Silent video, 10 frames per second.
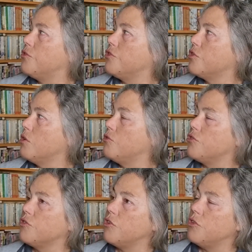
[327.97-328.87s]
to the
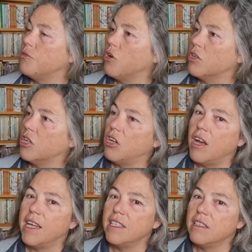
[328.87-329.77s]
notion that you've got
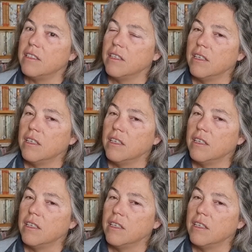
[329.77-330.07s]
client